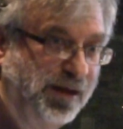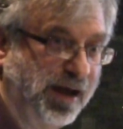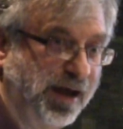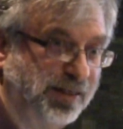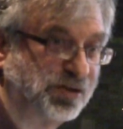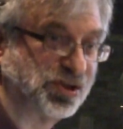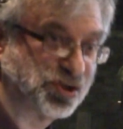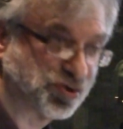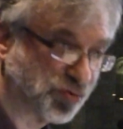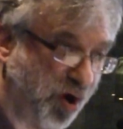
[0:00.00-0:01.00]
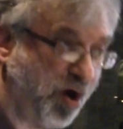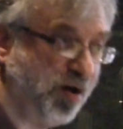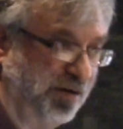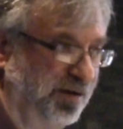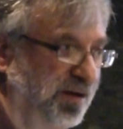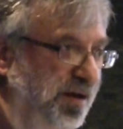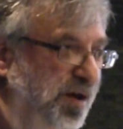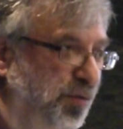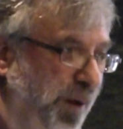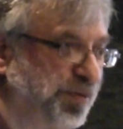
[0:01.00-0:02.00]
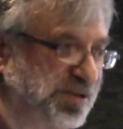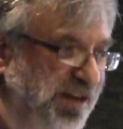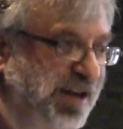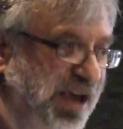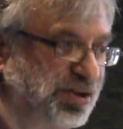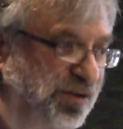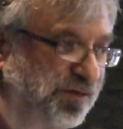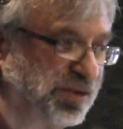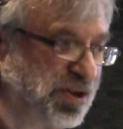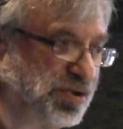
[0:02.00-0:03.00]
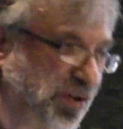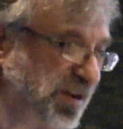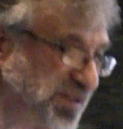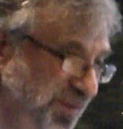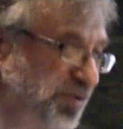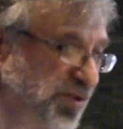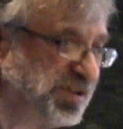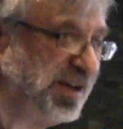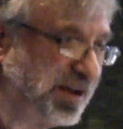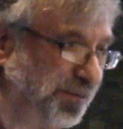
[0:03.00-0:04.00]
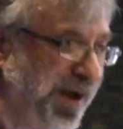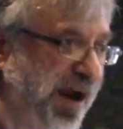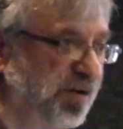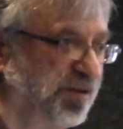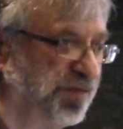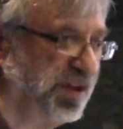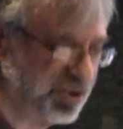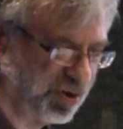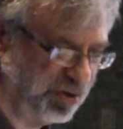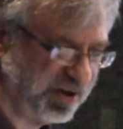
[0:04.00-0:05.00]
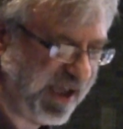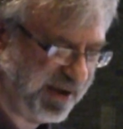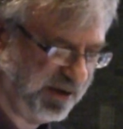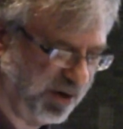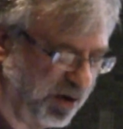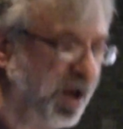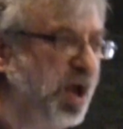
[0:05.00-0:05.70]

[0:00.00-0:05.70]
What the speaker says: There's a strong representation. So there's some interesting comparative things to look at here.